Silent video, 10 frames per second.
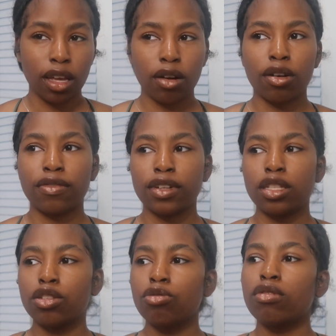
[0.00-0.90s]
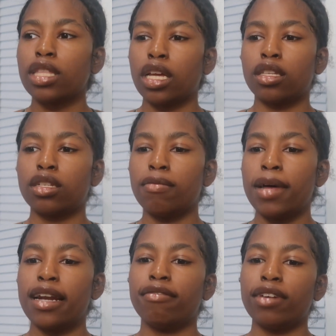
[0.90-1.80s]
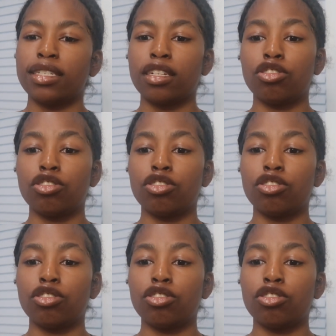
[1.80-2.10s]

in order for new things to manifest